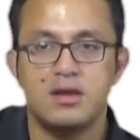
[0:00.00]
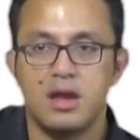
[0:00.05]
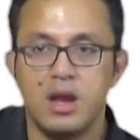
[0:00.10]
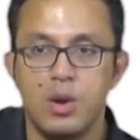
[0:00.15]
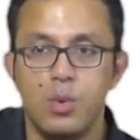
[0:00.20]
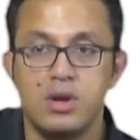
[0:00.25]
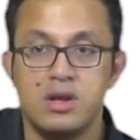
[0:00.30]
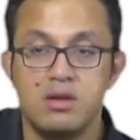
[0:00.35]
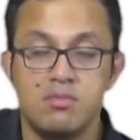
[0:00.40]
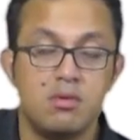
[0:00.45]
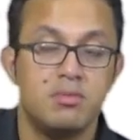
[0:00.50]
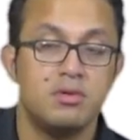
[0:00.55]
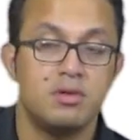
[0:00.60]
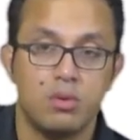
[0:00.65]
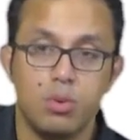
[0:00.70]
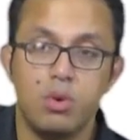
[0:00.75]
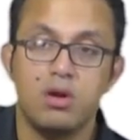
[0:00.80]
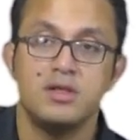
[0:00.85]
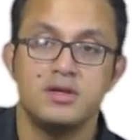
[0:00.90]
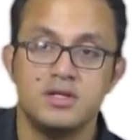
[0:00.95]
And that
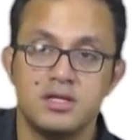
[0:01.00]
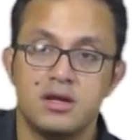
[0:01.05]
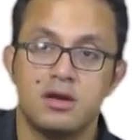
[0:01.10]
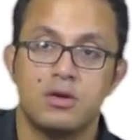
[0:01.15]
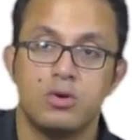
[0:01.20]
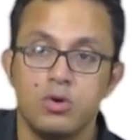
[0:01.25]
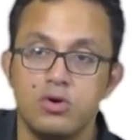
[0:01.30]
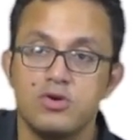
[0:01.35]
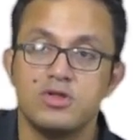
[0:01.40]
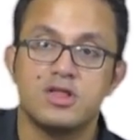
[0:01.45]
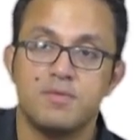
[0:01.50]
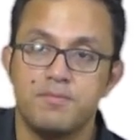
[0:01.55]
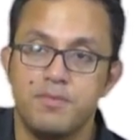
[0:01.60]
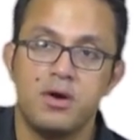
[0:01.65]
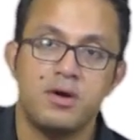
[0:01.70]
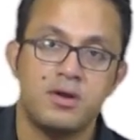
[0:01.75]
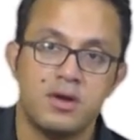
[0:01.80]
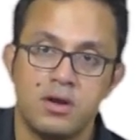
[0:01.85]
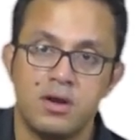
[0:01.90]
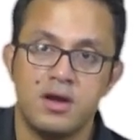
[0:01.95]
irredeemable quality
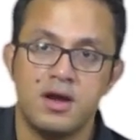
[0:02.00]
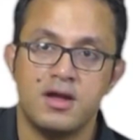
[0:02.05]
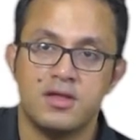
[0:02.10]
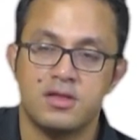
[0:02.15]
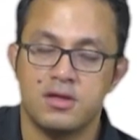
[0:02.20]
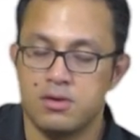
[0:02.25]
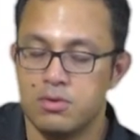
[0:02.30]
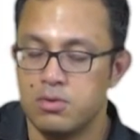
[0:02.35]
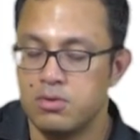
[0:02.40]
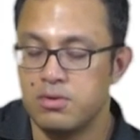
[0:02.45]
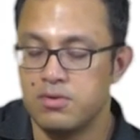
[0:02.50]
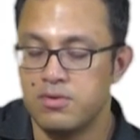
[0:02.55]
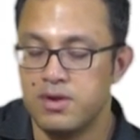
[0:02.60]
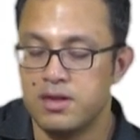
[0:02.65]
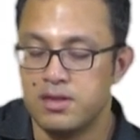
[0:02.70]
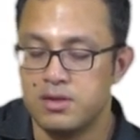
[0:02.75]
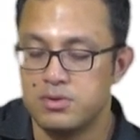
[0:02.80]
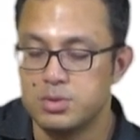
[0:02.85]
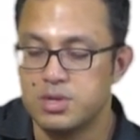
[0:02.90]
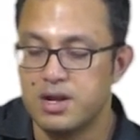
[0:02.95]
grows upon you as you
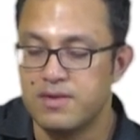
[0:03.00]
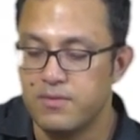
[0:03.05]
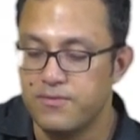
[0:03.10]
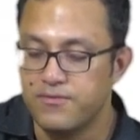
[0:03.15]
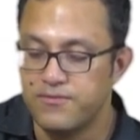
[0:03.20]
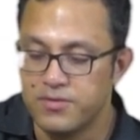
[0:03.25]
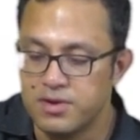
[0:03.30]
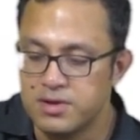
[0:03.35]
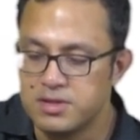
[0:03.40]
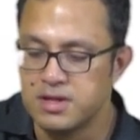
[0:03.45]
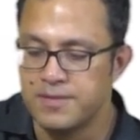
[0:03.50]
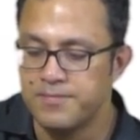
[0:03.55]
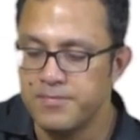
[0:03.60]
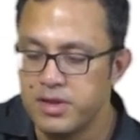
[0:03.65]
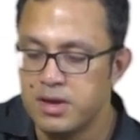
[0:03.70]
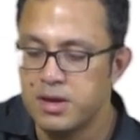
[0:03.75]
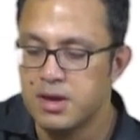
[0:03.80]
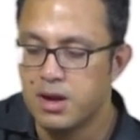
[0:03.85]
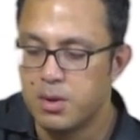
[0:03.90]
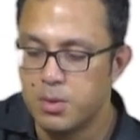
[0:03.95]
grow, as you travel
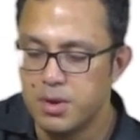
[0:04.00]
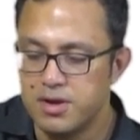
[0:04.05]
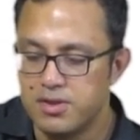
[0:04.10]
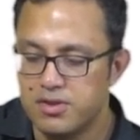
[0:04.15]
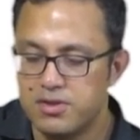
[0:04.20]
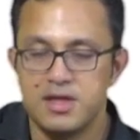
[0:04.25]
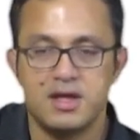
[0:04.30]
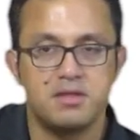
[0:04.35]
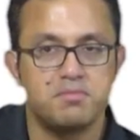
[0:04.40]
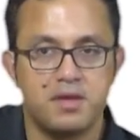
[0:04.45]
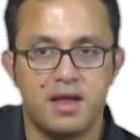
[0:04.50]
further, right?